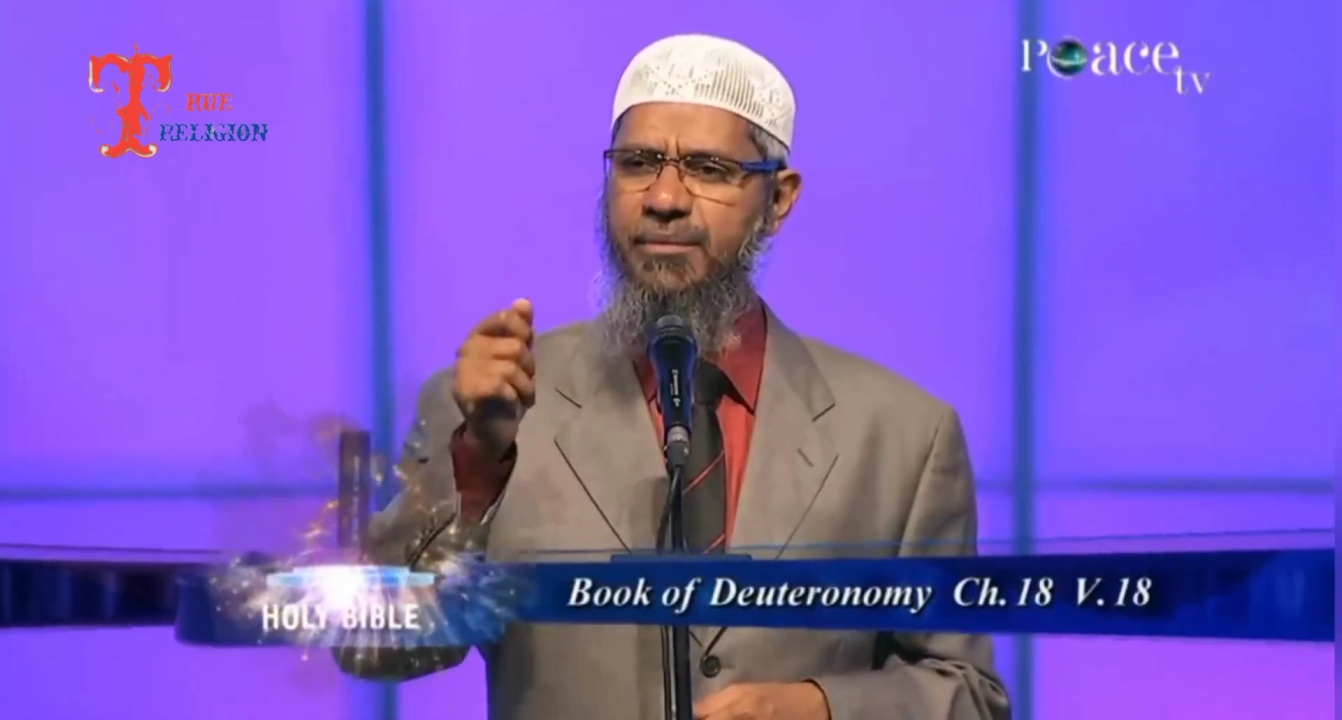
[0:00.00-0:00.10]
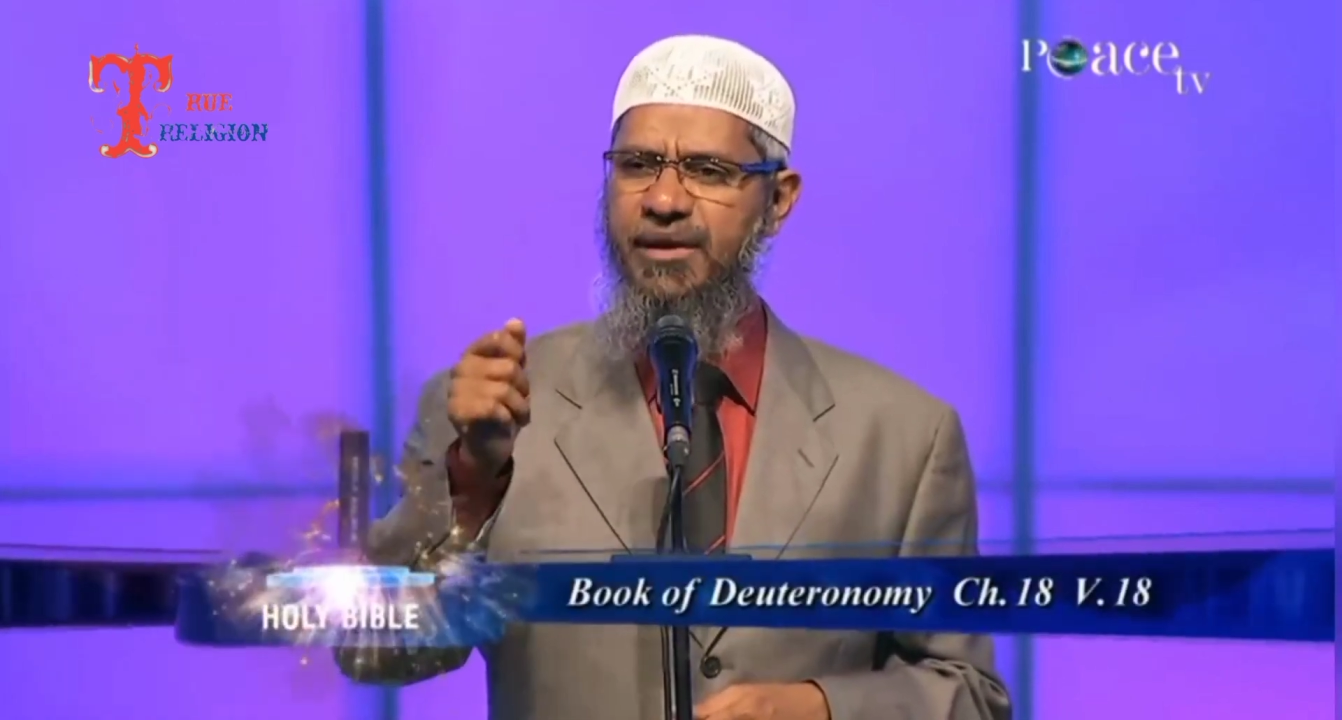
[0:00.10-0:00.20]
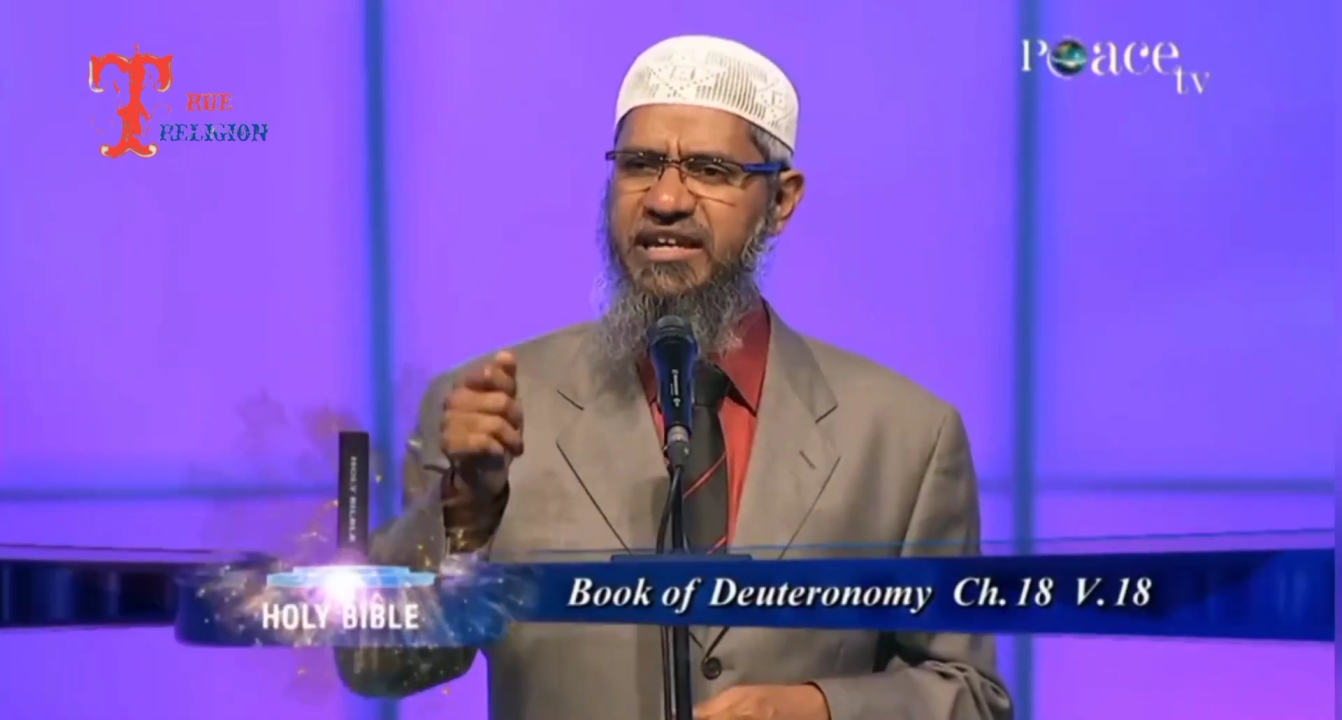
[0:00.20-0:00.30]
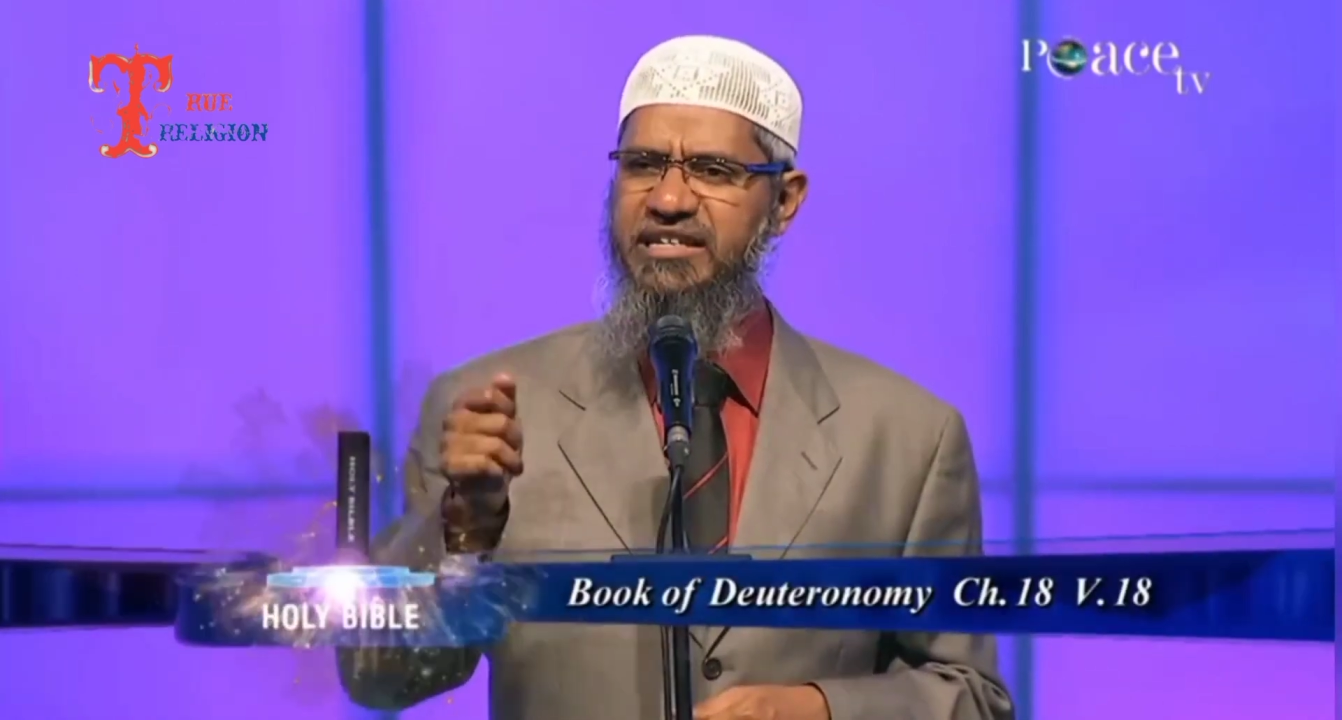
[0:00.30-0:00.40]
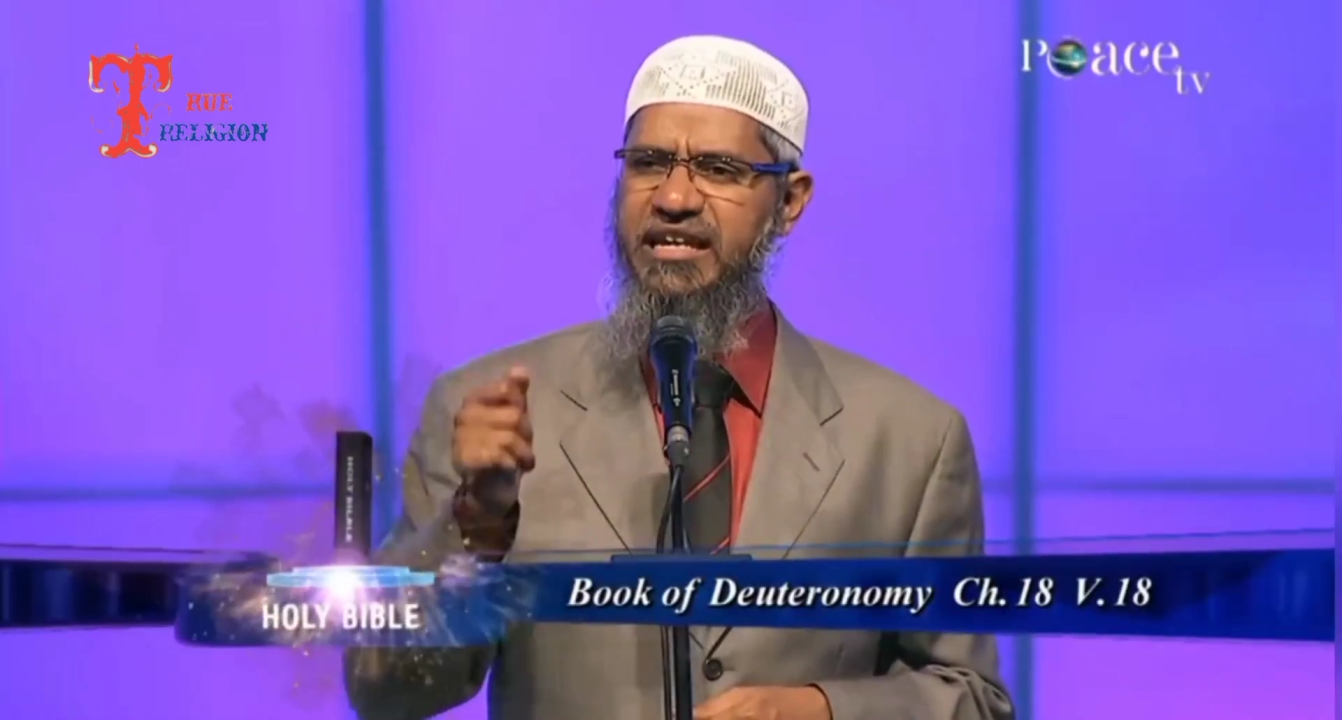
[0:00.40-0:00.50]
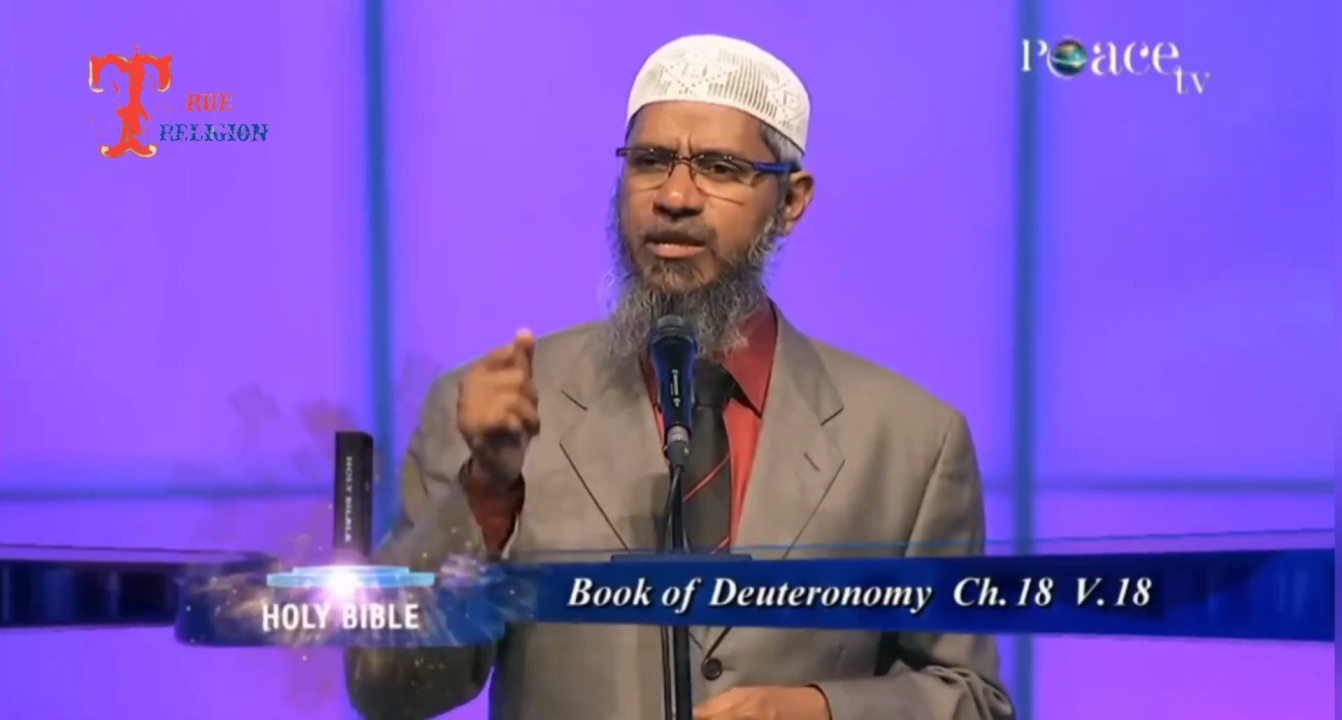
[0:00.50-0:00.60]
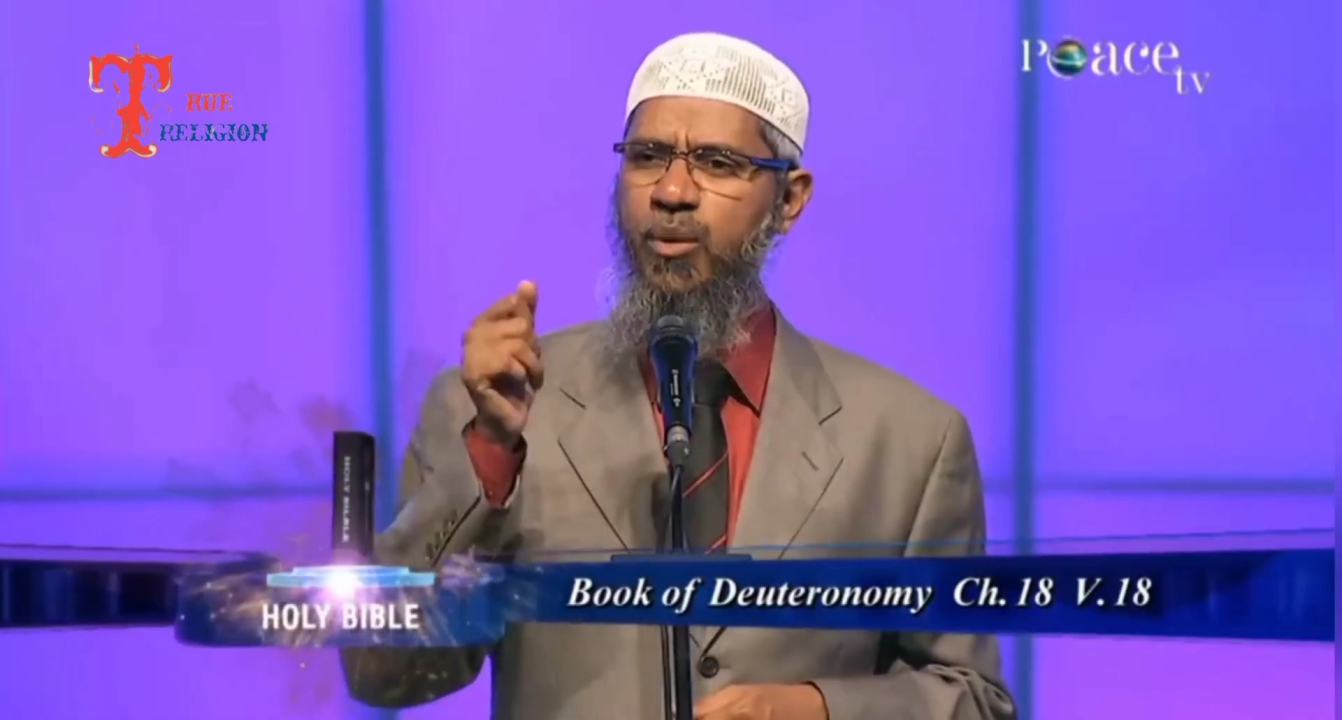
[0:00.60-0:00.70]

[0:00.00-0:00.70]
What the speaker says: 18,